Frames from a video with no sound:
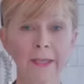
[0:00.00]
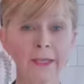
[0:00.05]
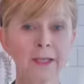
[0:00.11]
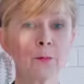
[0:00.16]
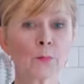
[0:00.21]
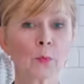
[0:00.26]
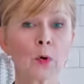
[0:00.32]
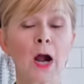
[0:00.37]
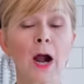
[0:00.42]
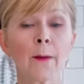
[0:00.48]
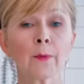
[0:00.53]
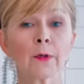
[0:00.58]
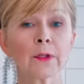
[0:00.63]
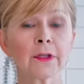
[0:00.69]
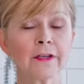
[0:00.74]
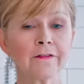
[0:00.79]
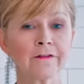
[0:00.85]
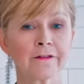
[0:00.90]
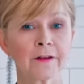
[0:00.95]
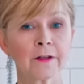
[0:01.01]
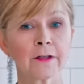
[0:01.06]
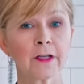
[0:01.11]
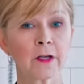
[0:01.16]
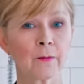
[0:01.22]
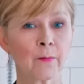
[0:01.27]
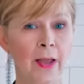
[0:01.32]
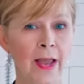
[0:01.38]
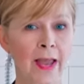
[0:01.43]
key to properly
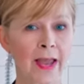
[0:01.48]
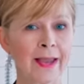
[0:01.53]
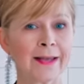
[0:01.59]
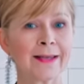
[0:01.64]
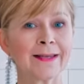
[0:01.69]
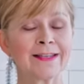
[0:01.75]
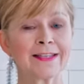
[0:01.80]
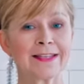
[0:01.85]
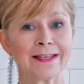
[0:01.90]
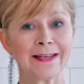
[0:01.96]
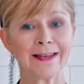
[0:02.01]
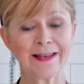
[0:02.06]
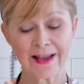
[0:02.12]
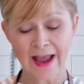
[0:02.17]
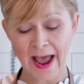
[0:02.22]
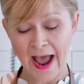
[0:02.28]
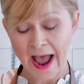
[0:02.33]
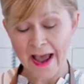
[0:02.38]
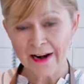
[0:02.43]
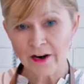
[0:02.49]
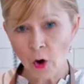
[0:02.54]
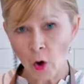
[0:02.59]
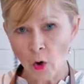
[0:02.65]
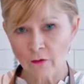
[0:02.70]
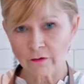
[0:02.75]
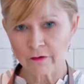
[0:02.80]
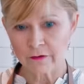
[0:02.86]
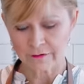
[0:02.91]
filling a bag is to not
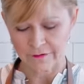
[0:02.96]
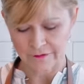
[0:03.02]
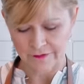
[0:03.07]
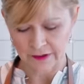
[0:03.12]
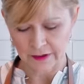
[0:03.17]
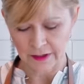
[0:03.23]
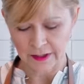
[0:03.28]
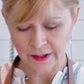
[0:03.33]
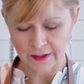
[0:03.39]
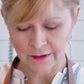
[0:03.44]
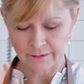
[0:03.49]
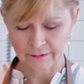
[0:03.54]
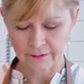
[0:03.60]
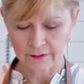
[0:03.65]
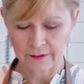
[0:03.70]
overfill it.